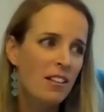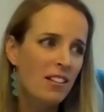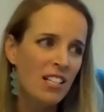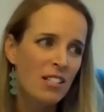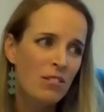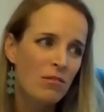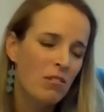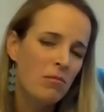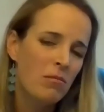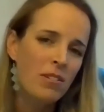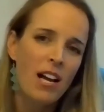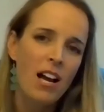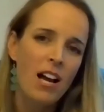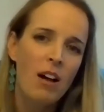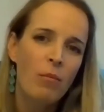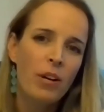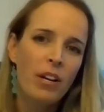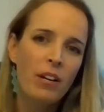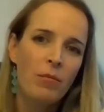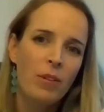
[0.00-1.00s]
that's what we
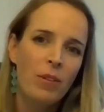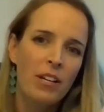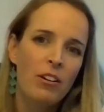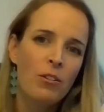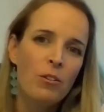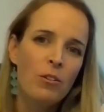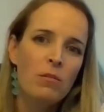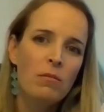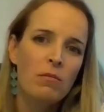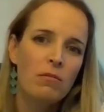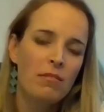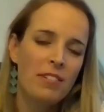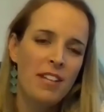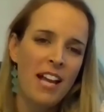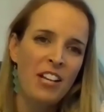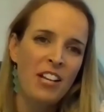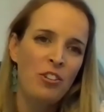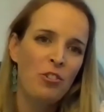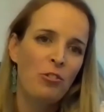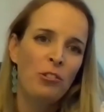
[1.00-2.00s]
are we're, we're all
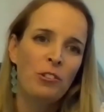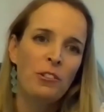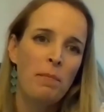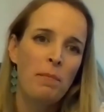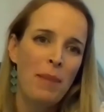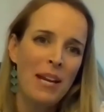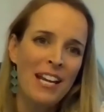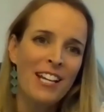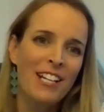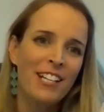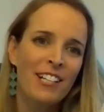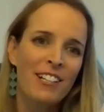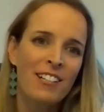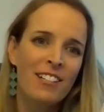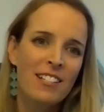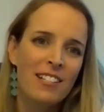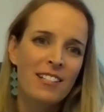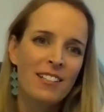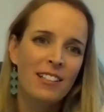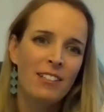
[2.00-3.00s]
natural
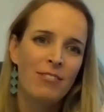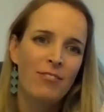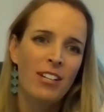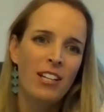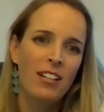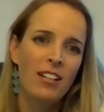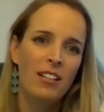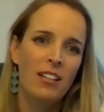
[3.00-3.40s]
beings living